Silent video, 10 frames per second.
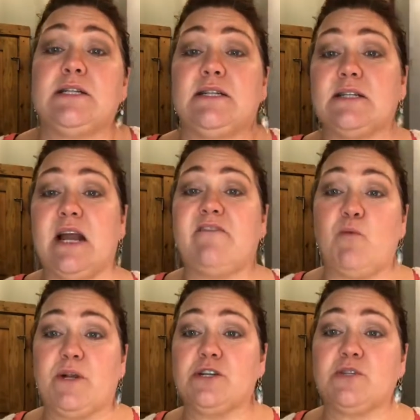This is kind of a
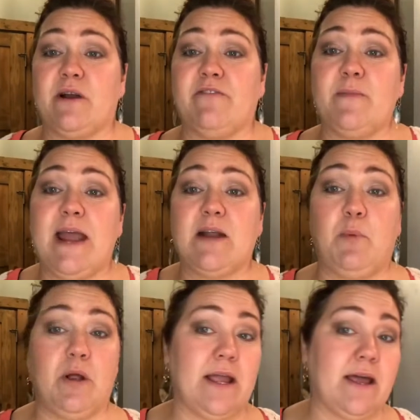winter sweater for me. I had to
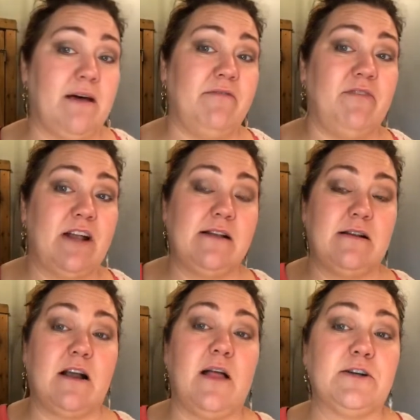put like a fun
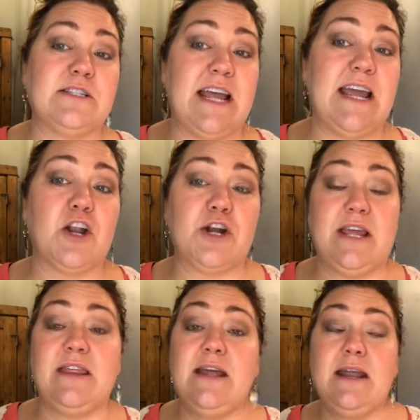colored tank
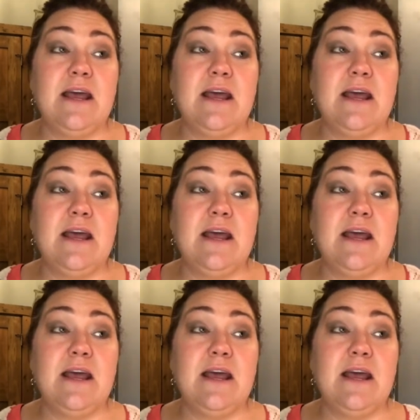underneath it.